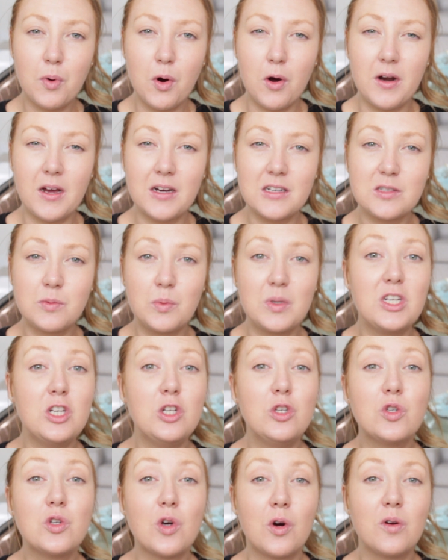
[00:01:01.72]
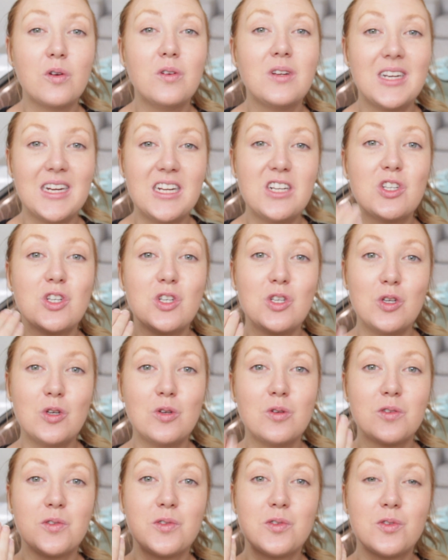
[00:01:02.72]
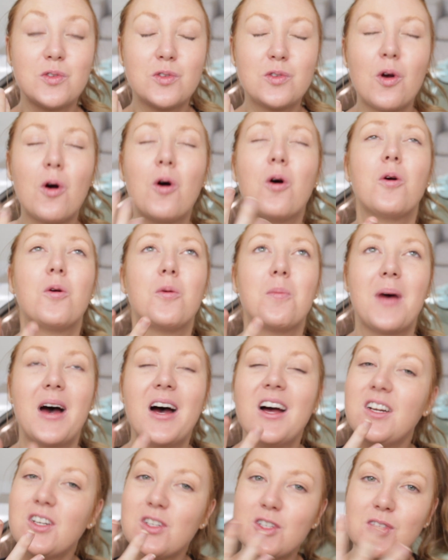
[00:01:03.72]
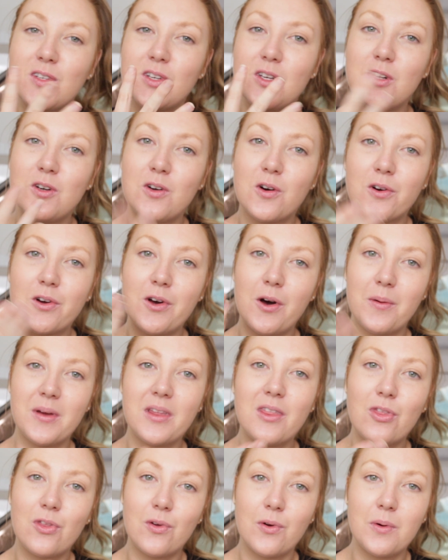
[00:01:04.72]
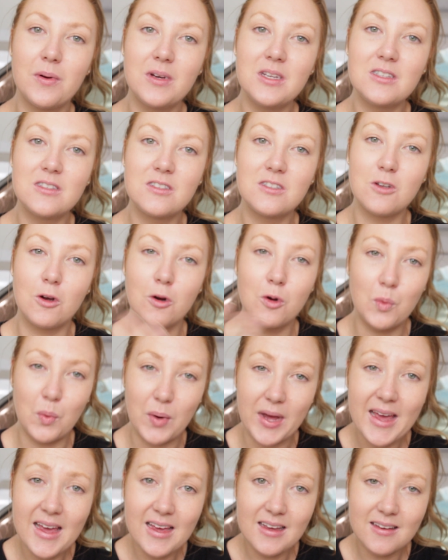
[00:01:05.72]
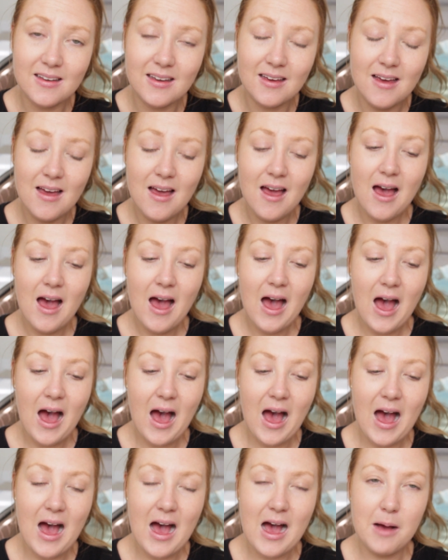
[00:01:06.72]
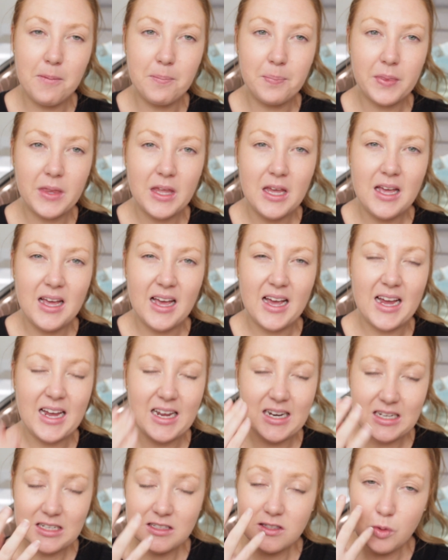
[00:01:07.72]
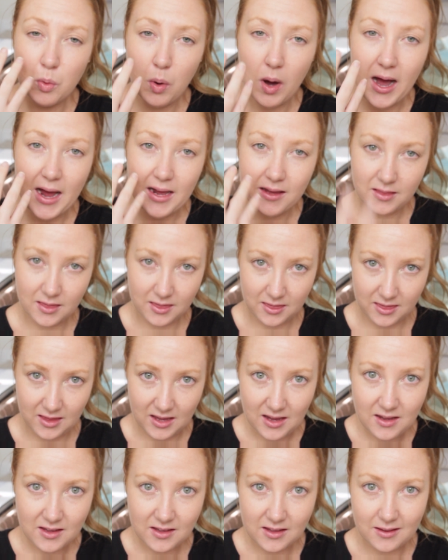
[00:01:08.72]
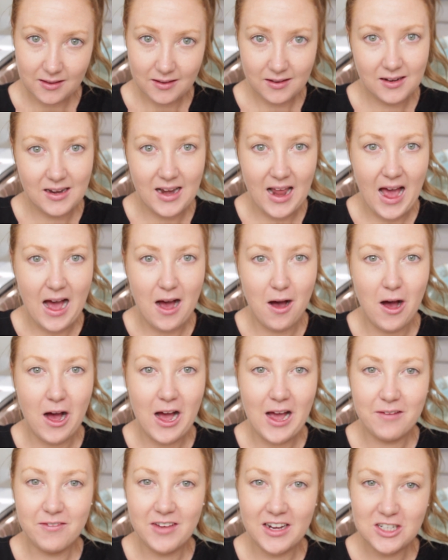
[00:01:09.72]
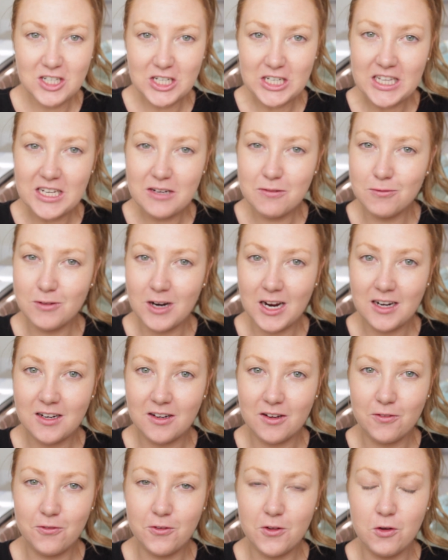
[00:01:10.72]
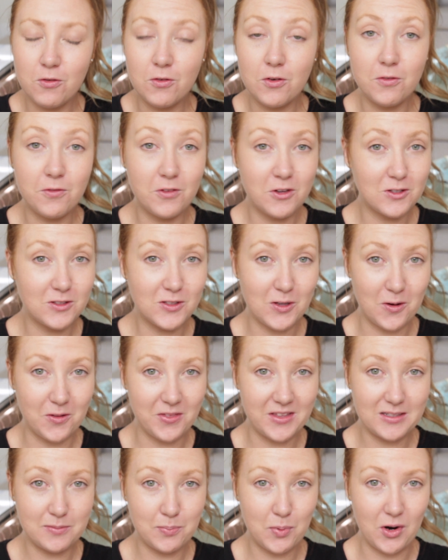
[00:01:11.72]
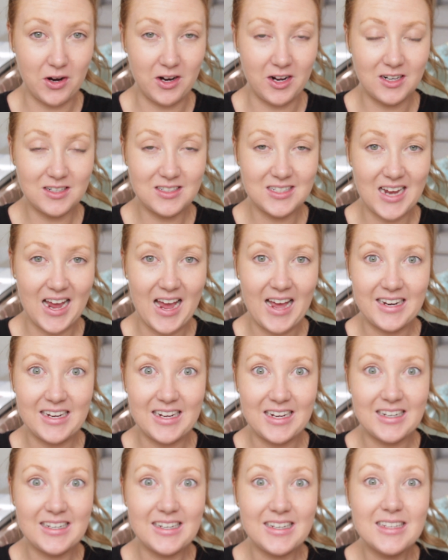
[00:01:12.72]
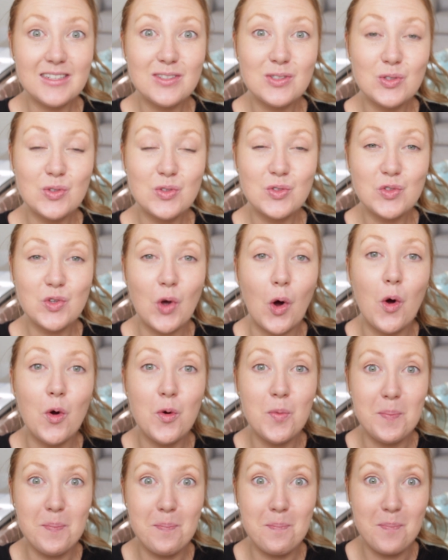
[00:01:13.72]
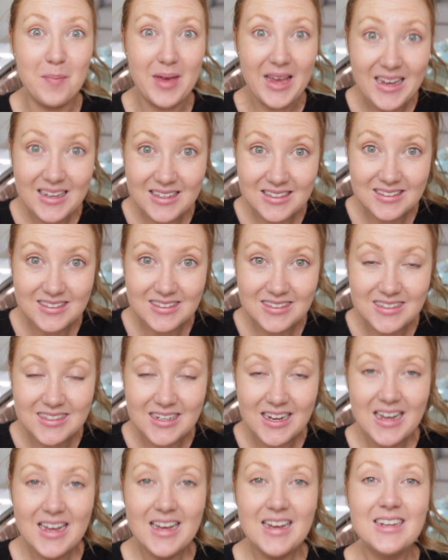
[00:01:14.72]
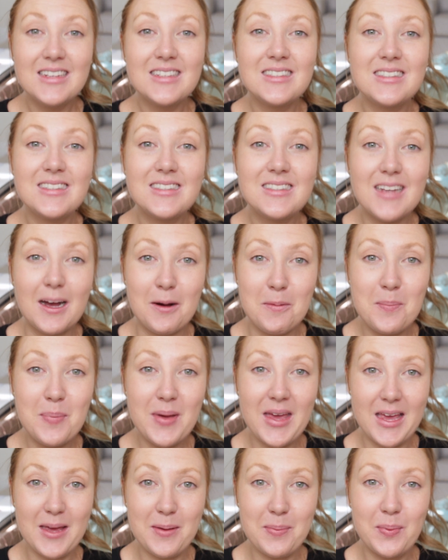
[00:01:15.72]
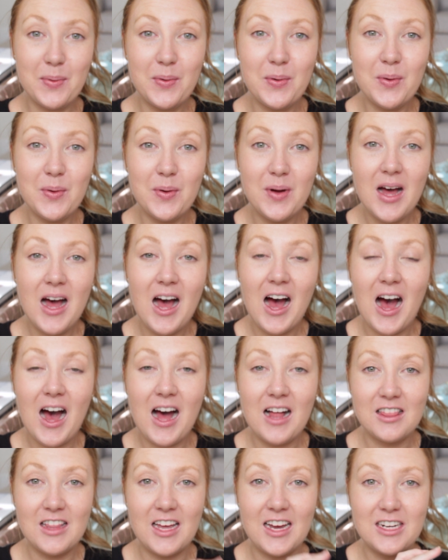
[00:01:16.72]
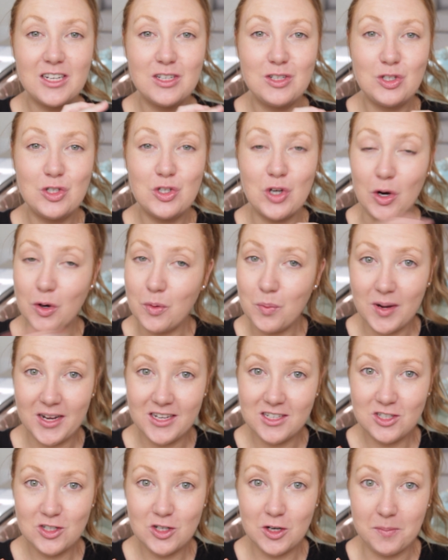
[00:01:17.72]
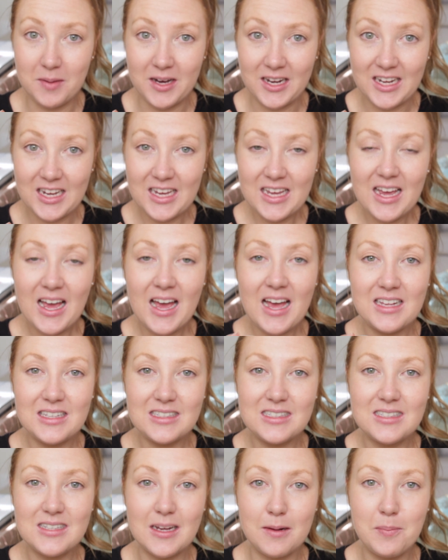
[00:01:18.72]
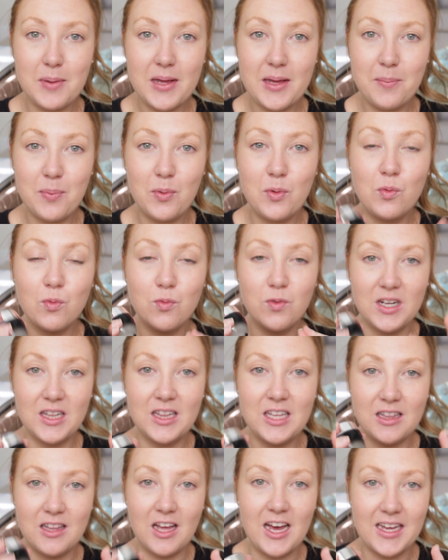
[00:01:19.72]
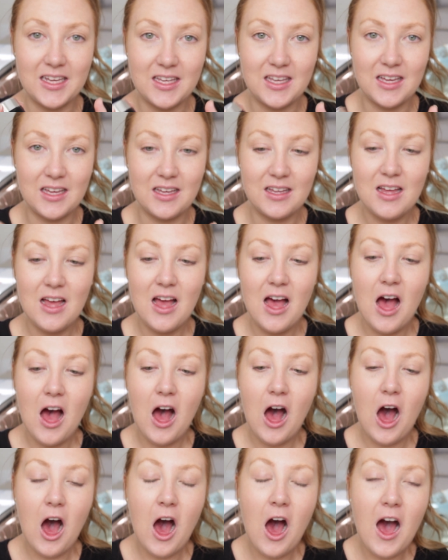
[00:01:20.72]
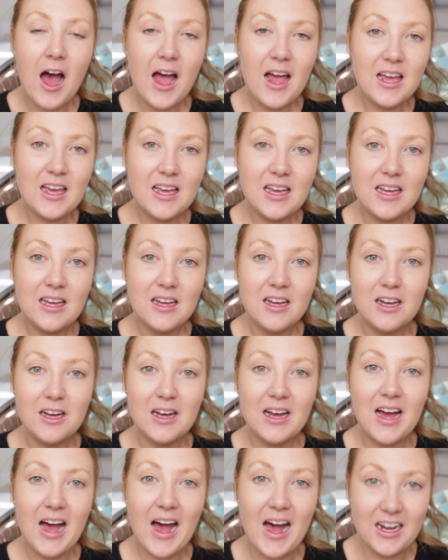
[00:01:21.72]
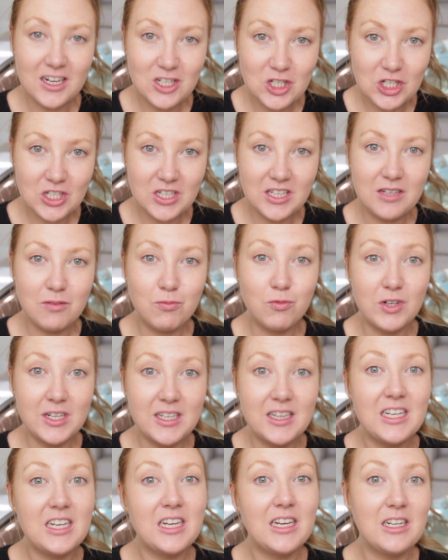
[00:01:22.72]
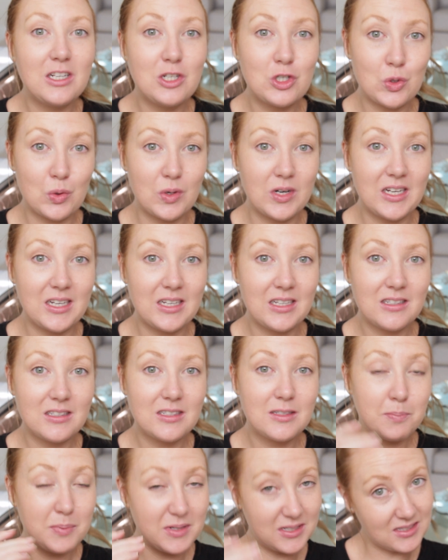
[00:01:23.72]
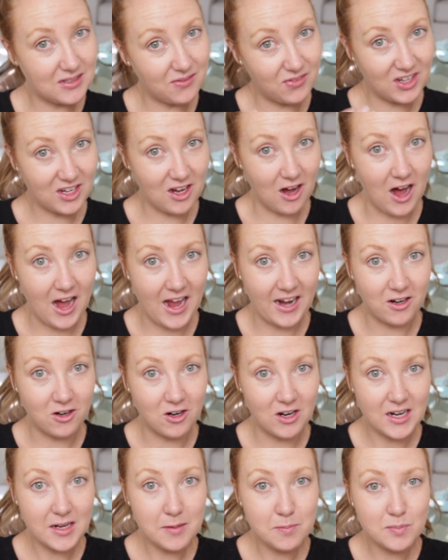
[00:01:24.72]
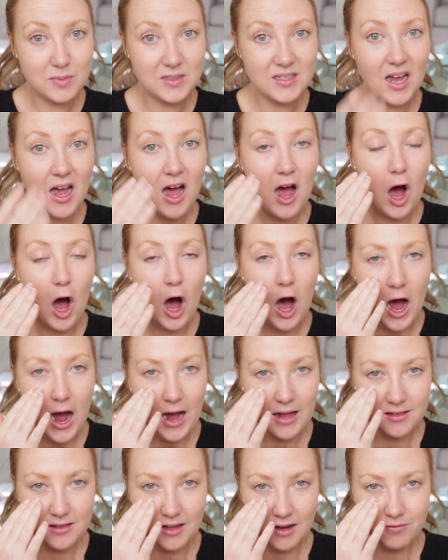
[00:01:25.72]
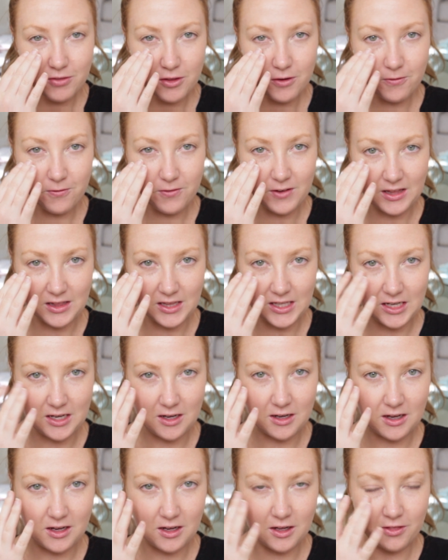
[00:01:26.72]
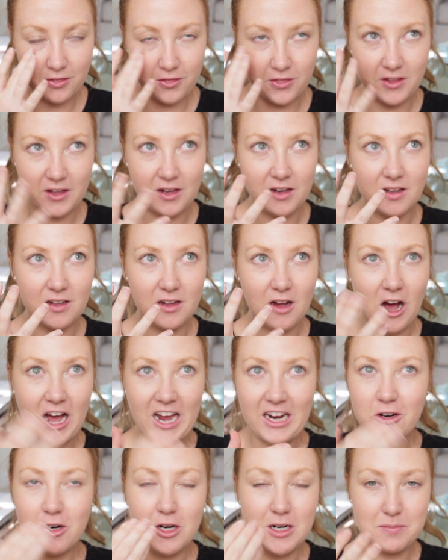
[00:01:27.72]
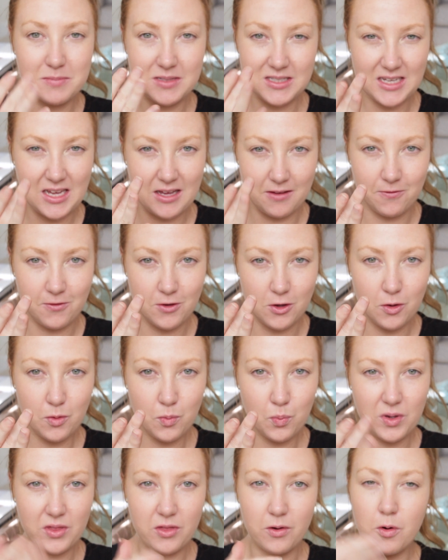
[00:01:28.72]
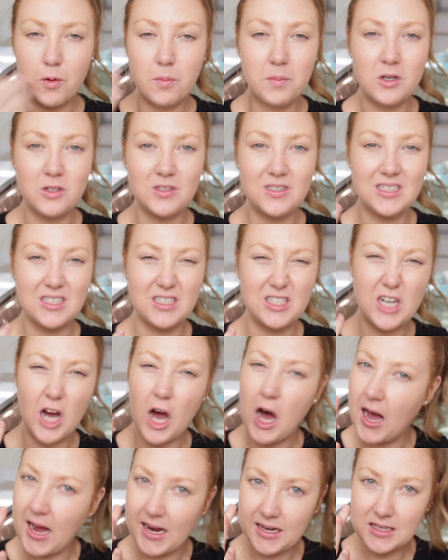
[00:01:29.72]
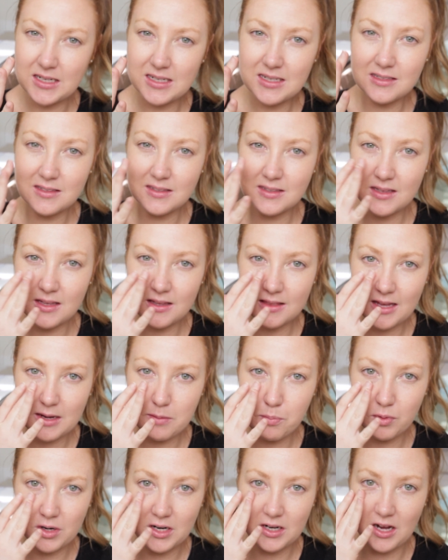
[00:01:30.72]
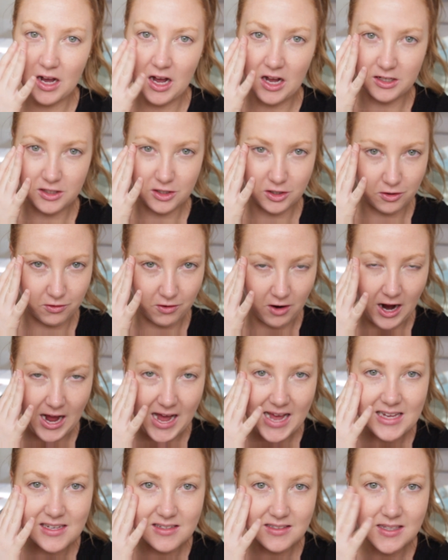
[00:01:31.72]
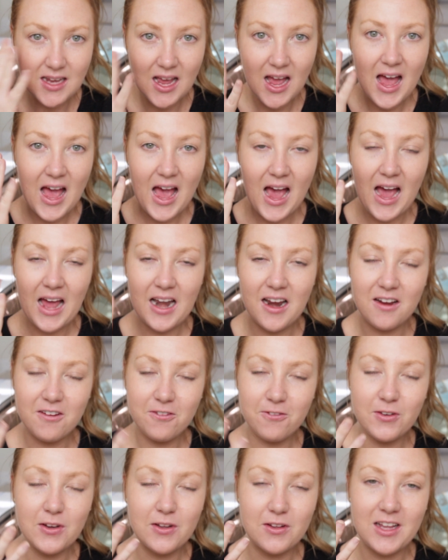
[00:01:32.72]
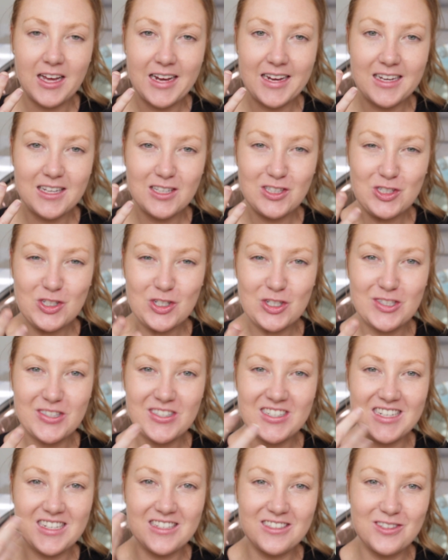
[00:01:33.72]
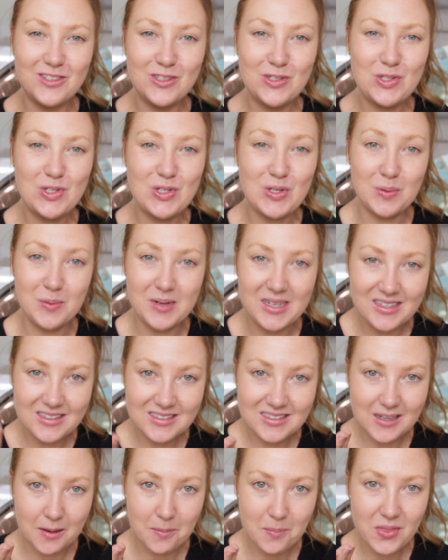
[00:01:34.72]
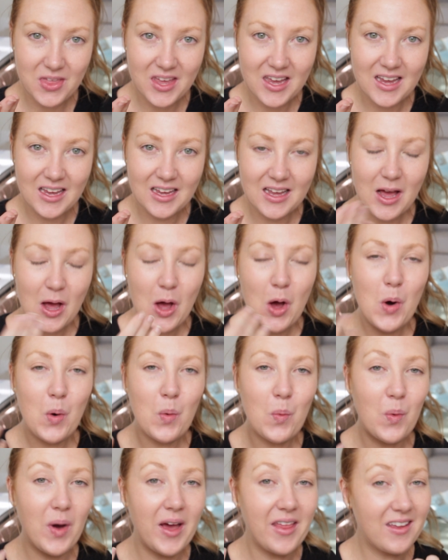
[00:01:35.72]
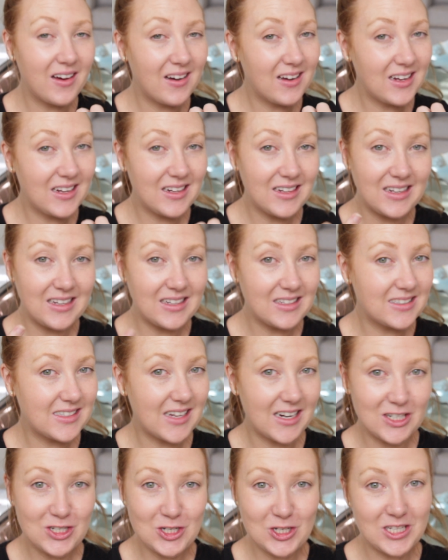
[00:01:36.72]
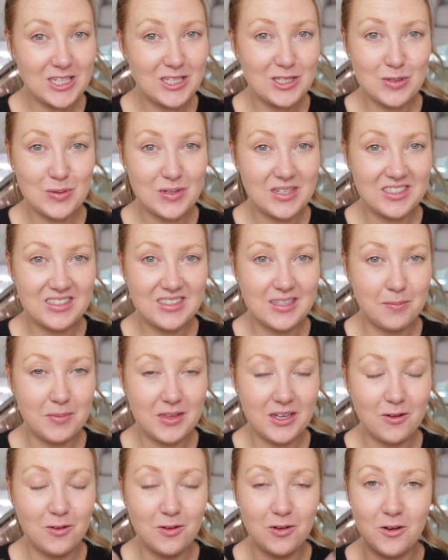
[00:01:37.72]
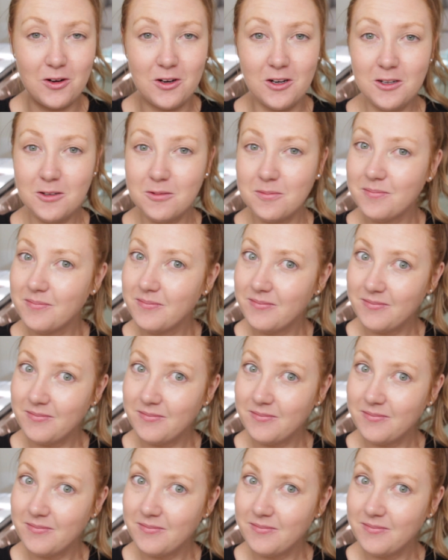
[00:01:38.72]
products when you don't need to use so much, so you're not going through it so quick. It is quite thick. Now, I've actually read a few reviews on this product and it is so mixed. Some people are like, don't waste your money, and some people really like it. I actually really enjoy specific eye creams. I love the feeling that eye creams give you with almost a tightness that they bring under your eyes, and I feel like it just is doing something. Whether it is actually doing something or not,